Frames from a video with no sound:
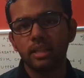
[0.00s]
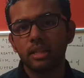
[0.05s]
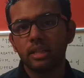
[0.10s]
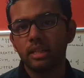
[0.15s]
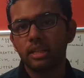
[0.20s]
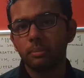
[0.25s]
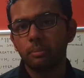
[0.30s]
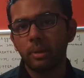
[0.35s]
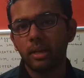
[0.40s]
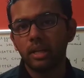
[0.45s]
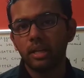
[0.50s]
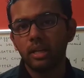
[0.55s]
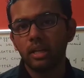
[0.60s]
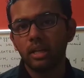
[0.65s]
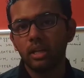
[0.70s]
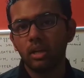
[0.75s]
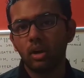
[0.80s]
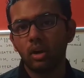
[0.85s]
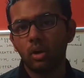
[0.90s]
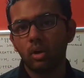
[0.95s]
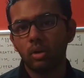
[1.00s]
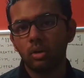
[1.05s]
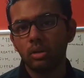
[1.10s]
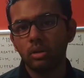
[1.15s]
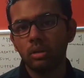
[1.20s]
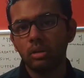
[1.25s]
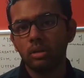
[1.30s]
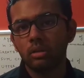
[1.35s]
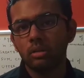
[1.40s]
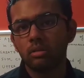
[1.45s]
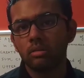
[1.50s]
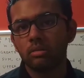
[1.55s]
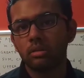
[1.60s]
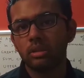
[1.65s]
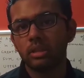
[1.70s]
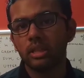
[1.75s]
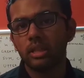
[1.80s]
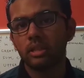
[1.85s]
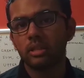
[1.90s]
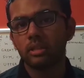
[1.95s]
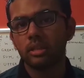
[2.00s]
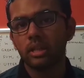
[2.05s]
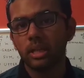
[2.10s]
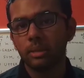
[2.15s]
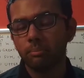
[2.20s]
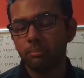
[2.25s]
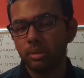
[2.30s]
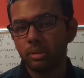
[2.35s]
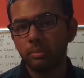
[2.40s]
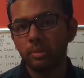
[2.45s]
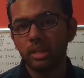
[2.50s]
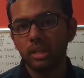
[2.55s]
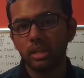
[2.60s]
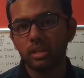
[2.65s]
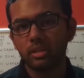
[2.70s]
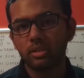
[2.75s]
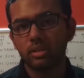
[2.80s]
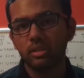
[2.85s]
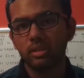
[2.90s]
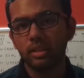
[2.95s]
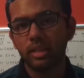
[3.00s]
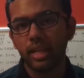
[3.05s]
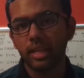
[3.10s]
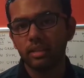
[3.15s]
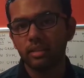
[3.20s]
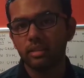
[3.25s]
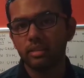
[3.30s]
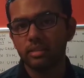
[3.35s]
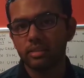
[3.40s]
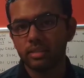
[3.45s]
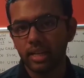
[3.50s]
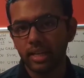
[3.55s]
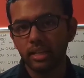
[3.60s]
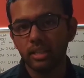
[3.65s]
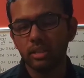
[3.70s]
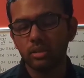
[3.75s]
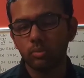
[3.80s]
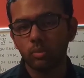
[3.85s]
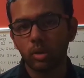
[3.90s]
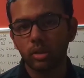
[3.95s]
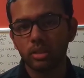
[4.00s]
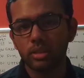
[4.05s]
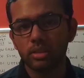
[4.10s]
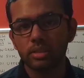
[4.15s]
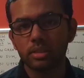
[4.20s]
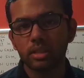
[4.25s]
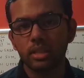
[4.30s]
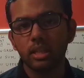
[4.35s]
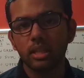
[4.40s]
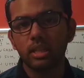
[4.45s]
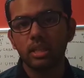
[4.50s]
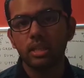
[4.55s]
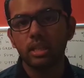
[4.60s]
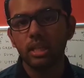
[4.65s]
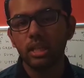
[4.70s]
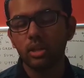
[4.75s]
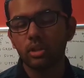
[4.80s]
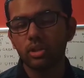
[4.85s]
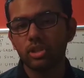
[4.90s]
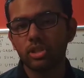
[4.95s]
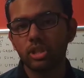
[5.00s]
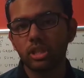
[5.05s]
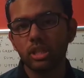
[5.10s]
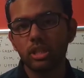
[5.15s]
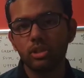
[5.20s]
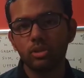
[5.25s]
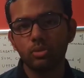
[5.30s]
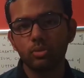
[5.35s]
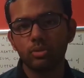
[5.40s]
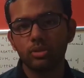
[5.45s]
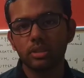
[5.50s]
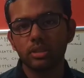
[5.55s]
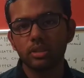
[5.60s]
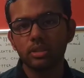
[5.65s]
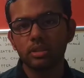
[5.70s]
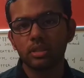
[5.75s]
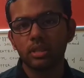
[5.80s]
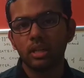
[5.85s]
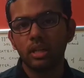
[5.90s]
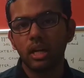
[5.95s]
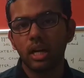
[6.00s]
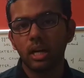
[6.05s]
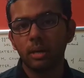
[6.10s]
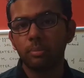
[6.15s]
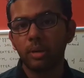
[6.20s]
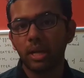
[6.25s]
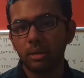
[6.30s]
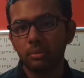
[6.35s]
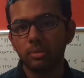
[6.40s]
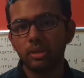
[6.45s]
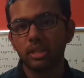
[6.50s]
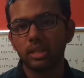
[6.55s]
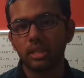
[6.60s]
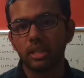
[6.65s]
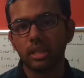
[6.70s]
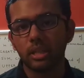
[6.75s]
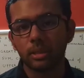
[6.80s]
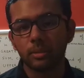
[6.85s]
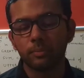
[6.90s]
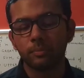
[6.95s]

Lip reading: depending on the implementation that the designer wants, he or she chooses a primary key.